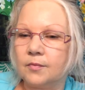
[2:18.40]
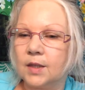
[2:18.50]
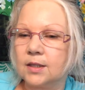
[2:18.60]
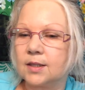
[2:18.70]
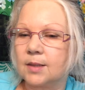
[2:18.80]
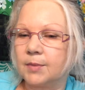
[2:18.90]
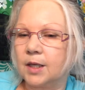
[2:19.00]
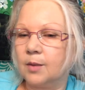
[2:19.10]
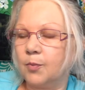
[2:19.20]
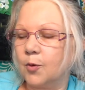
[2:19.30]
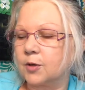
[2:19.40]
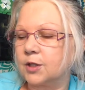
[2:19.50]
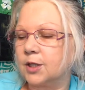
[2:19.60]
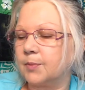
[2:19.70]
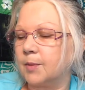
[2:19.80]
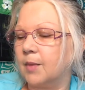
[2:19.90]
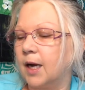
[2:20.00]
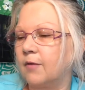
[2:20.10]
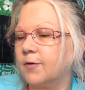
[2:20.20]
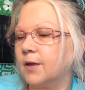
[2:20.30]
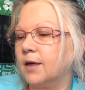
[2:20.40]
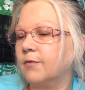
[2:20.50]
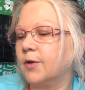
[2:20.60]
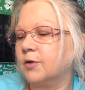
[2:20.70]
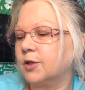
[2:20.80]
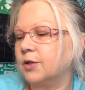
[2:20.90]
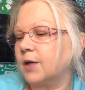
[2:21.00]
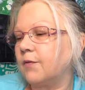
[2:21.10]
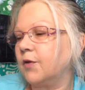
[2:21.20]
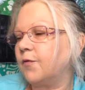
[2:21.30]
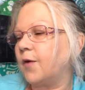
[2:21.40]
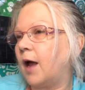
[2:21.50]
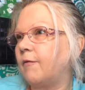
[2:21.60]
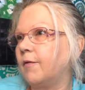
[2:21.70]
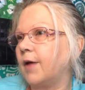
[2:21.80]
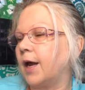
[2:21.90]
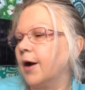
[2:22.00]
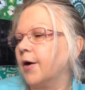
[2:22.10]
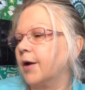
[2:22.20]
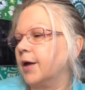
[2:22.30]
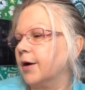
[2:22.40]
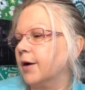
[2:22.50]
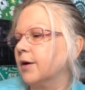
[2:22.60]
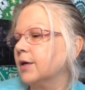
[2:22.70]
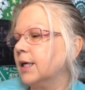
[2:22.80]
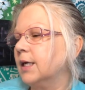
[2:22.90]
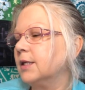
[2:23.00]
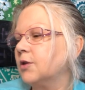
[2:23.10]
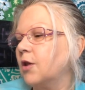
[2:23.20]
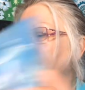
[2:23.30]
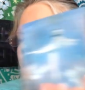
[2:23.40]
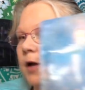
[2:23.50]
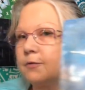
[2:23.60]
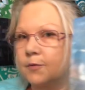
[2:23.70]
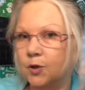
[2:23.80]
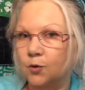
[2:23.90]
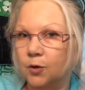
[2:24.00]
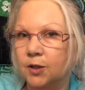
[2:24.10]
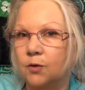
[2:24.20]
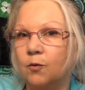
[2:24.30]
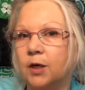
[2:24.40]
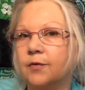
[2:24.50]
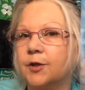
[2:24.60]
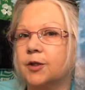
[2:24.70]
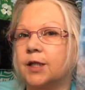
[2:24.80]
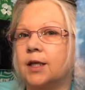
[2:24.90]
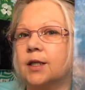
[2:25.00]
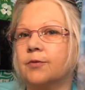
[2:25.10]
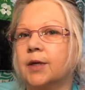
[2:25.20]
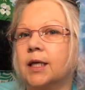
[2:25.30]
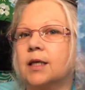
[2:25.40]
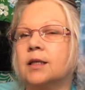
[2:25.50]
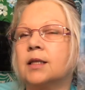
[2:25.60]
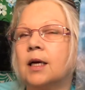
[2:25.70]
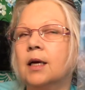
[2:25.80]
Something important to be mindful of. You did have the Five of Air here, and I saw the Five of Swords in one of your daily readings.